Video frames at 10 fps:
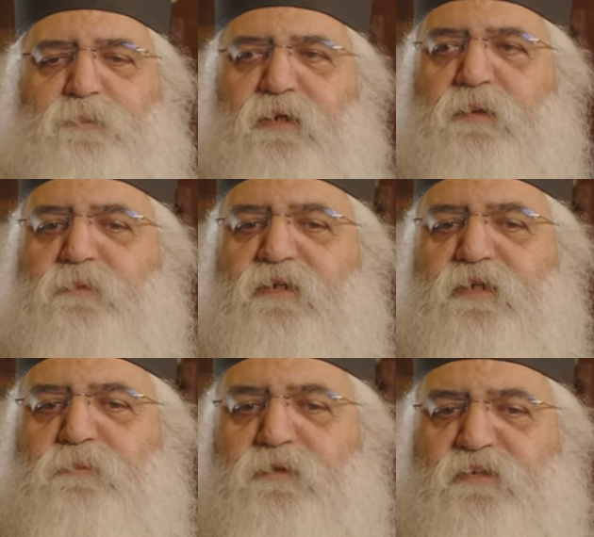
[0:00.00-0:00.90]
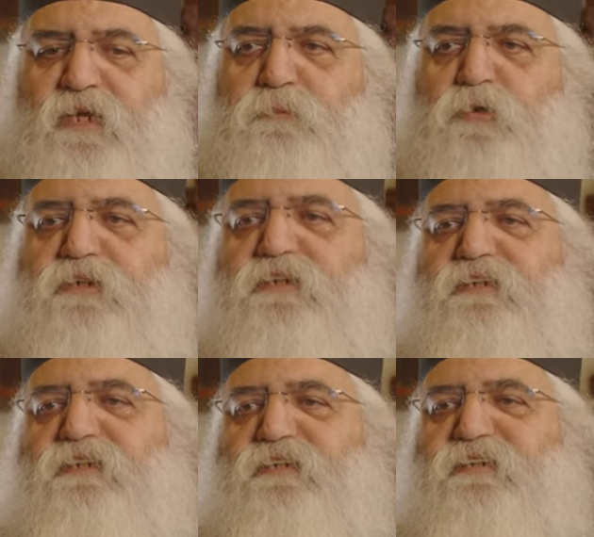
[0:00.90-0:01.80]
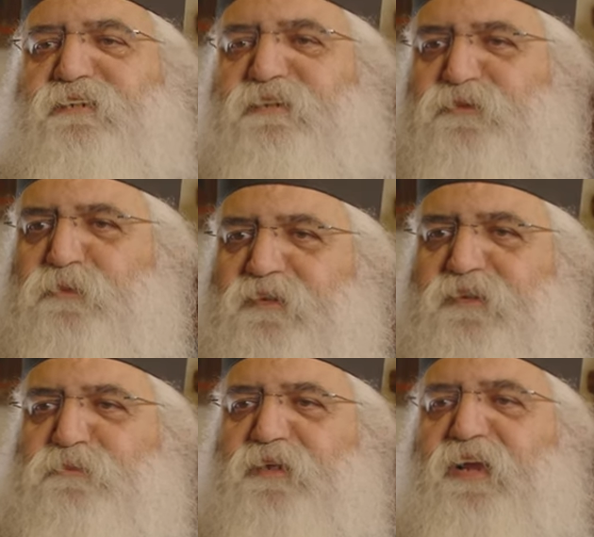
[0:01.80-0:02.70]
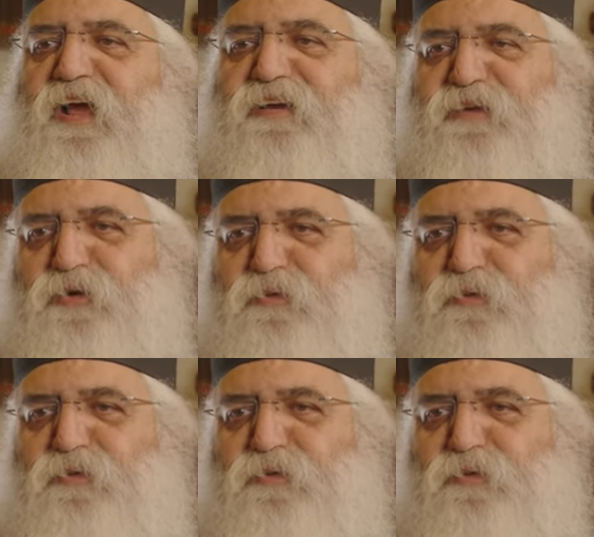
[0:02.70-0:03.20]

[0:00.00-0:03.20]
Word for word: the Greeks who built the Kiev Lavra.